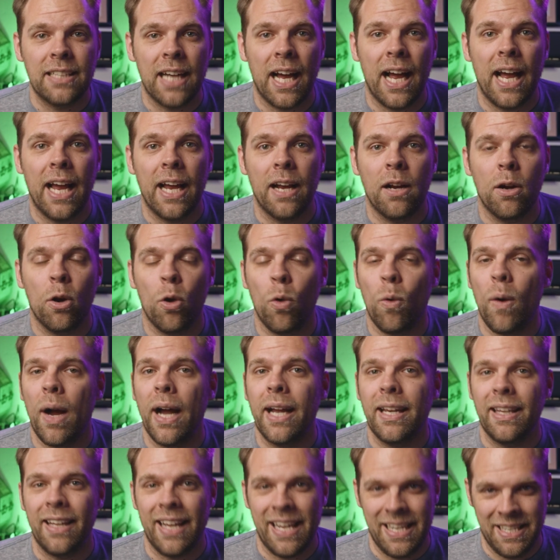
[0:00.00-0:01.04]
I
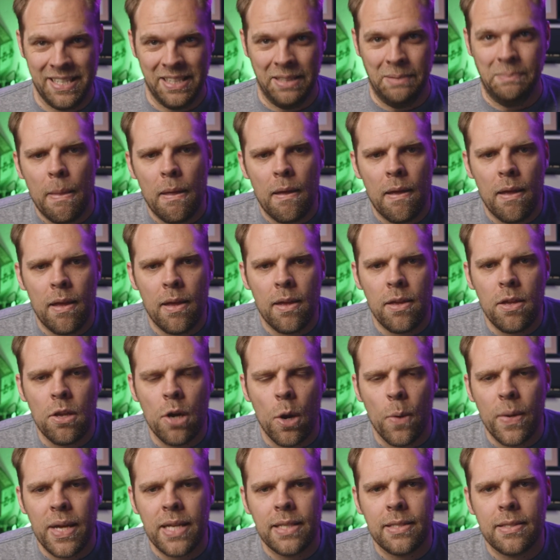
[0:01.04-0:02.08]
quite liked it. You
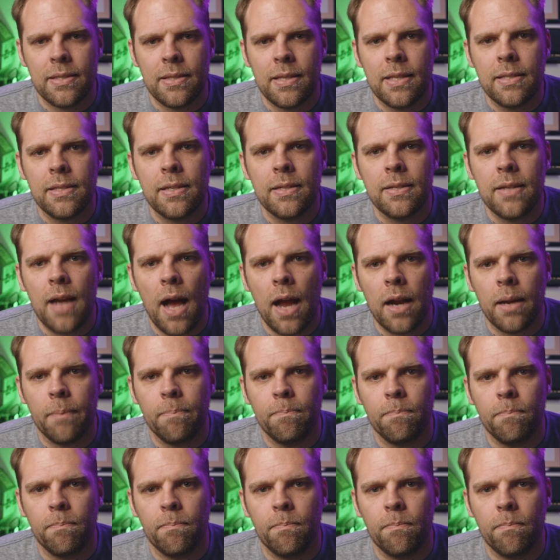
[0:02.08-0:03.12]
know, it's this is not a
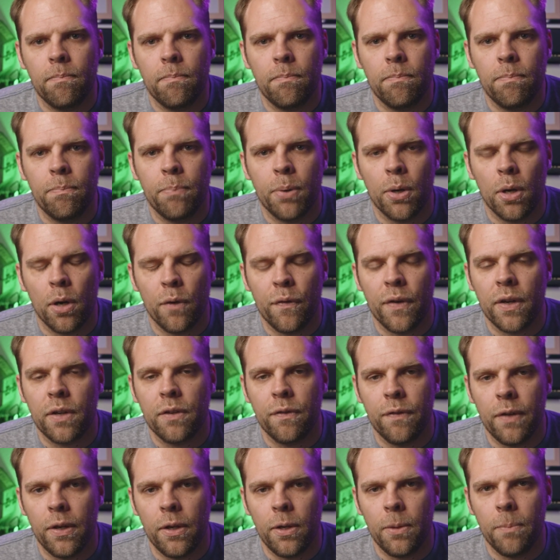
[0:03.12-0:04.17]
perfect
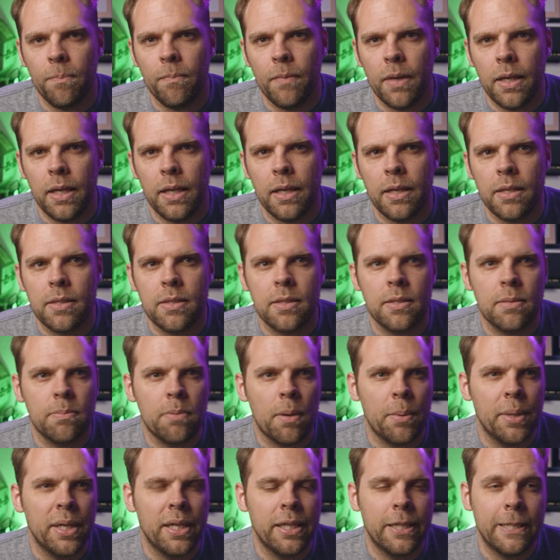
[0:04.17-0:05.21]
film. It's
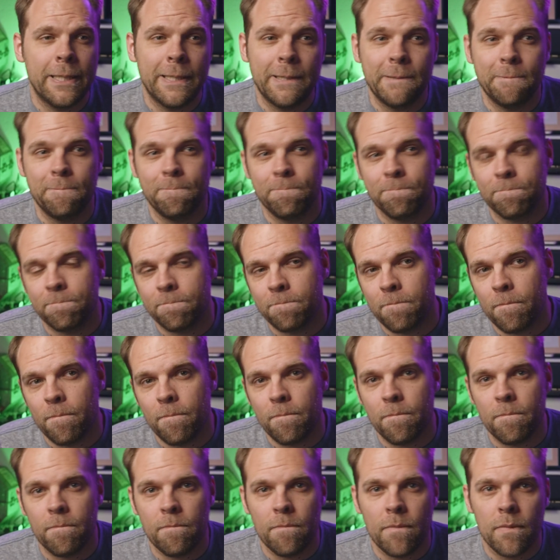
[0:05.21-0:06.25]
probably um,
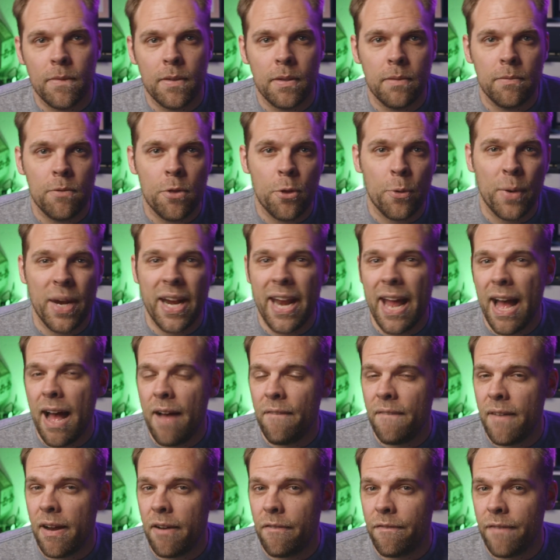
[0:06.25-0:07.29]
three and a
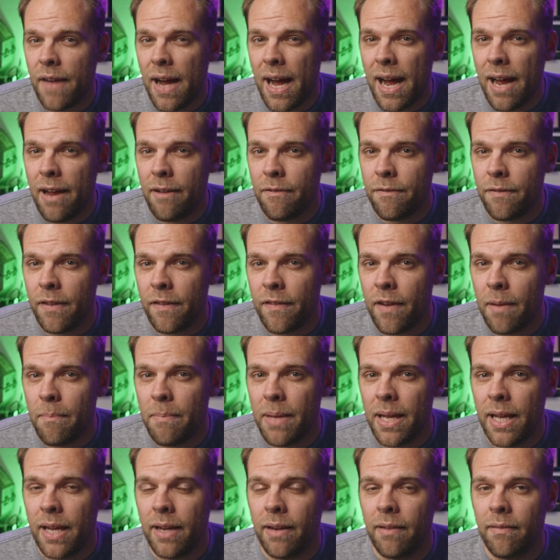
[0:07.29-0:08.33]
half out of five if I'm
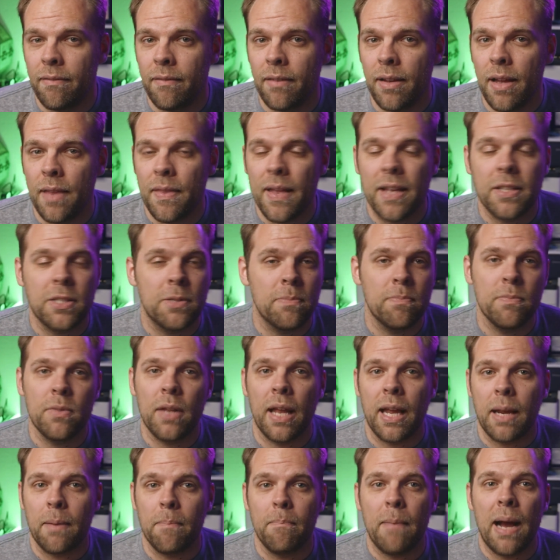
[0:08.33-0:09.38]
being, and that's
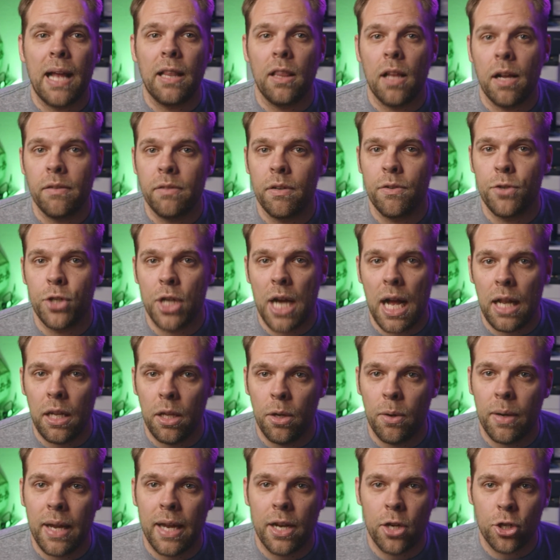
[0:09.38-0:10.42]
like my love of
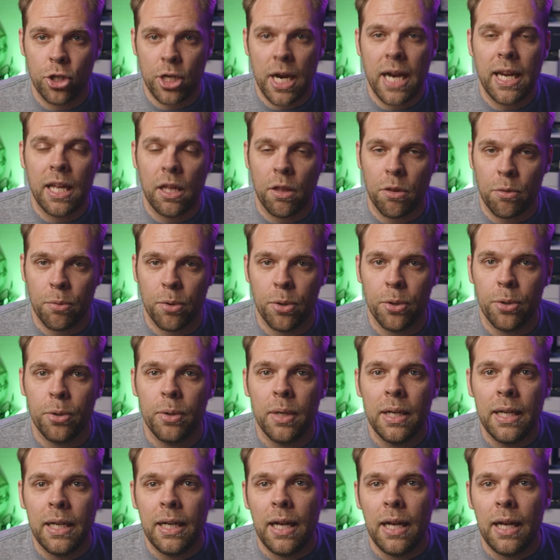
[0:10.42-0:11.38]
Giallo kind of shining through.